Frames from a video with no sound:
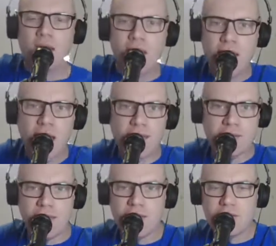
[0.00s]
Yes,
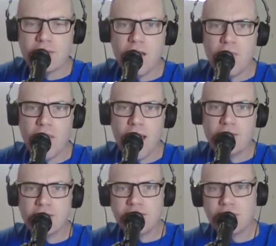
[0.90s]
thank you so
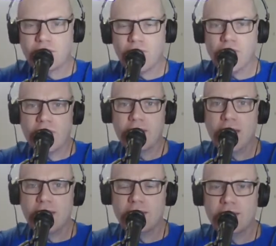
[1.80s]
much. This is Rocking
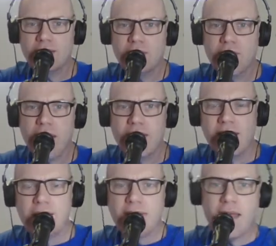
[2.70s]
Dan Teaching Man
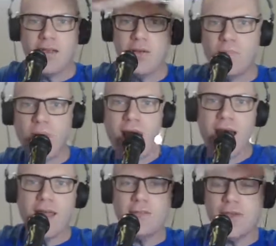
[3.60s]
saying
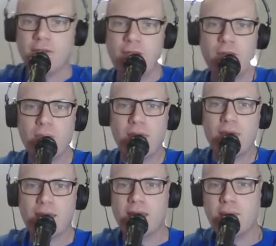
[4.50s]
goodbye, and thank you for
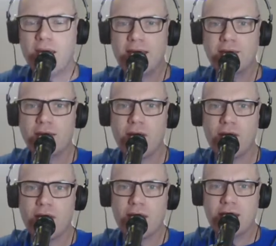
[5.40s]
being an amazing
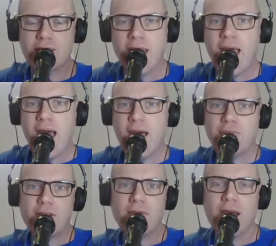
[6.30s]
audience. Have
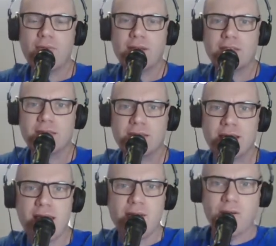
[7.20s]
a great rest of the
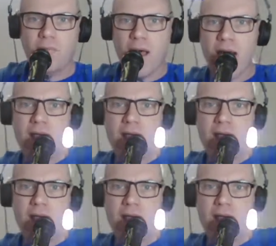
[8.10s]
day. Goodbye,